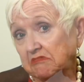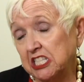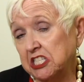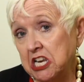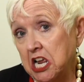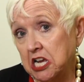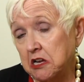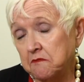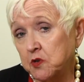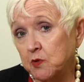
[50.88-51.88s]
It's not a
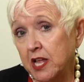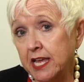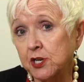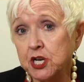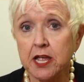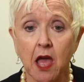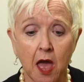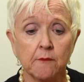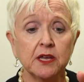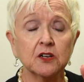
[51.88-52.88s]
comfortable handshake
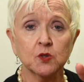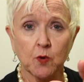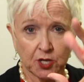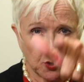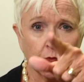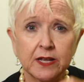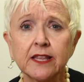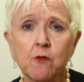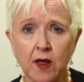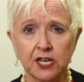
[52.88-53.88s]
because what you
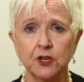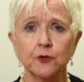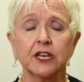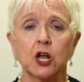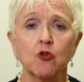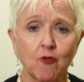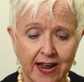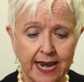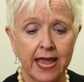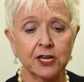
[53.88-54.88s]
really want to do in a
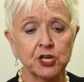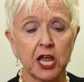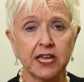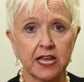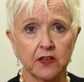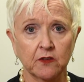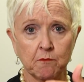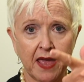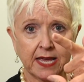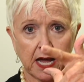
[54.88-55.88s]
great handshake is
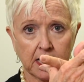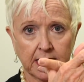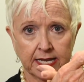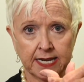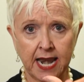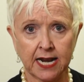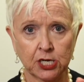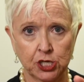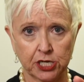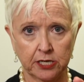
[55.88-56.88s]
make a
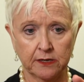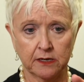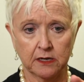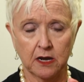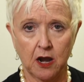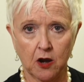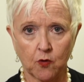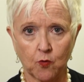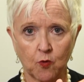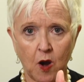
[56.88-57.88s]
connection
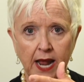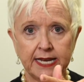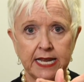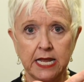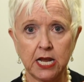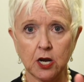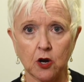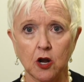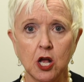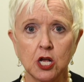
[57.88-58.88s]
right
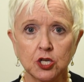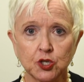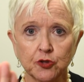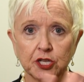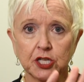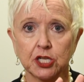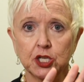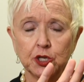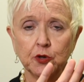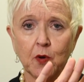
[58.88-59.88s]
here so that the
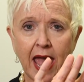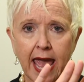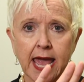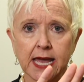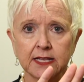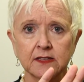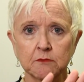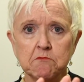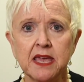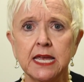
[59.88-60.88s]
two
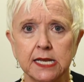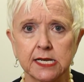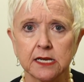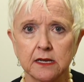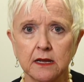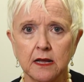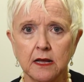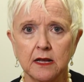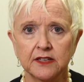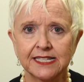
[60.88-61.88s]
hands meet.
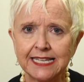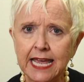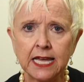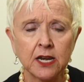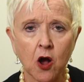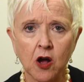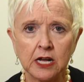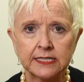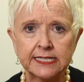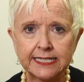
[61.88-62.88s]
Skin
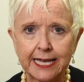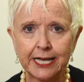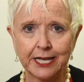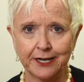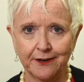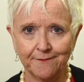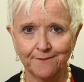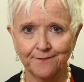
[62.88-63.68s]
on skin,